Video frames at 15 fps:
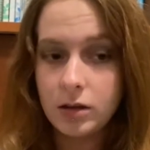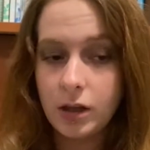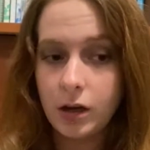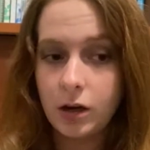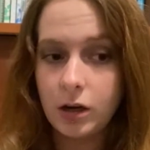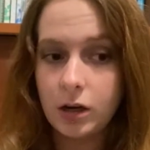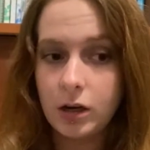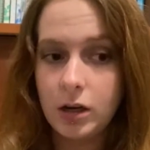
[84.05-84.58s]

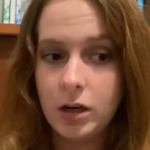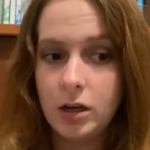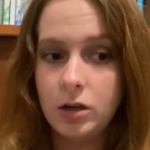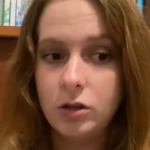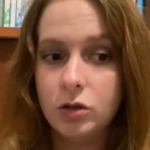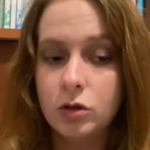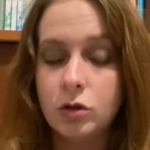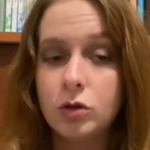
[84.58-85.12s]
They're
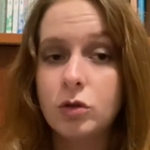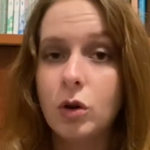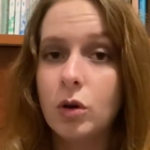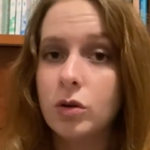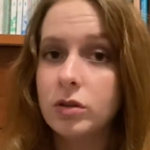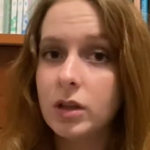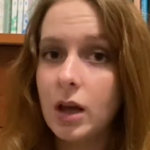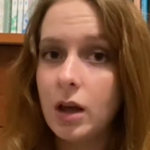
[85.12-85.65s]
in
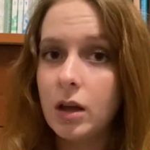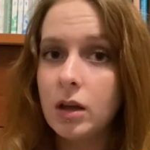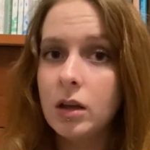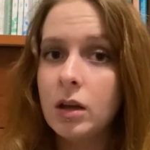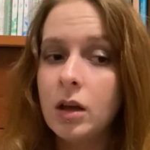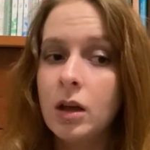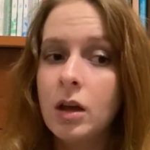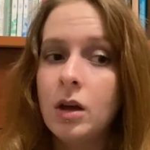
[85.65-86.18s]
Cheongna,
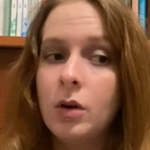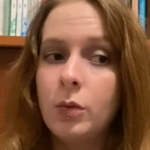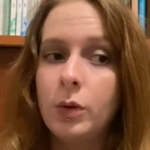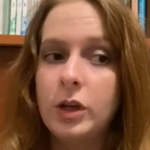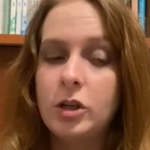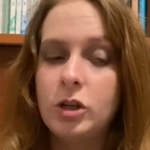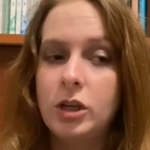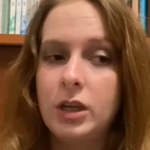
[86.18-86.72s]

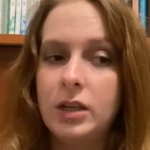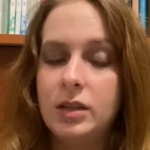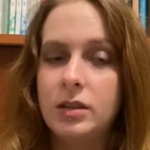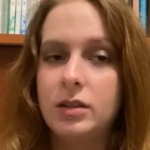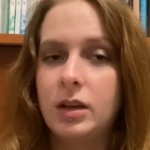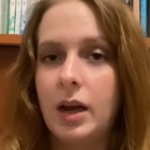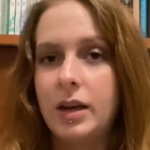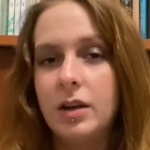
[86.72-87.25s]
which
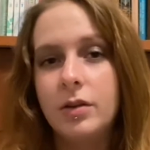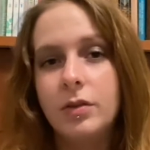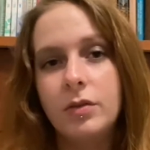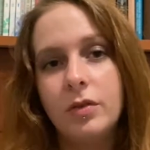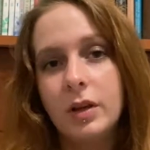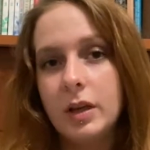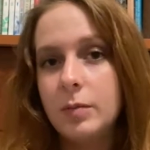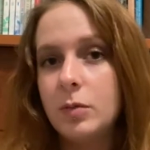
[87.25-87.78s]
is kind of
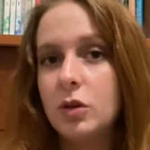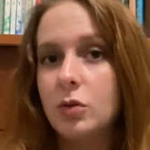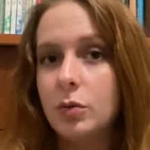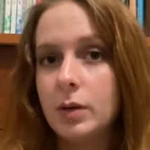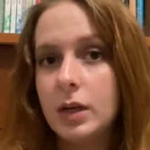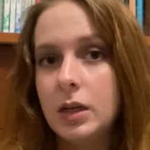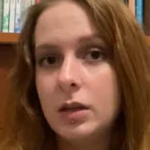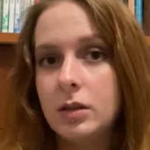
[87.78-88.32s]
in
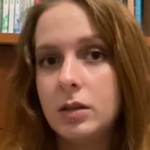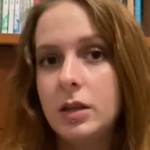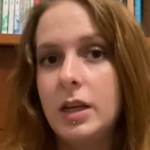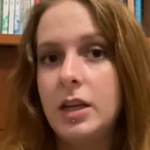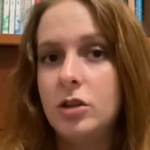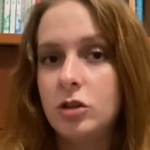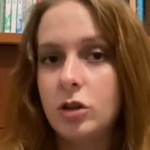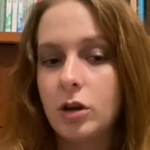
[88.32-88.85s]
between
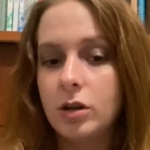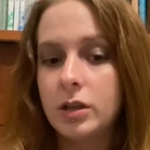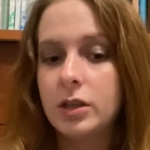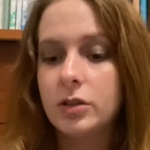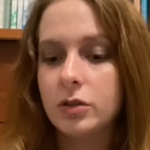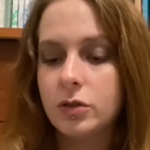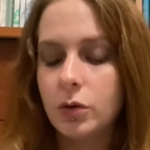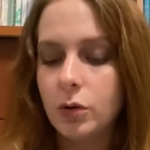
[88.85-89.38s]
Incheon
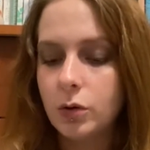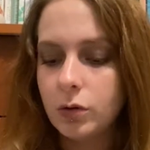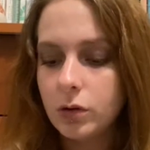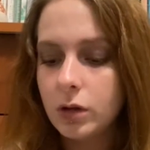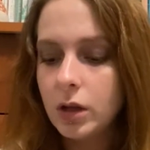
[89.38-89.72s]
and Seoul,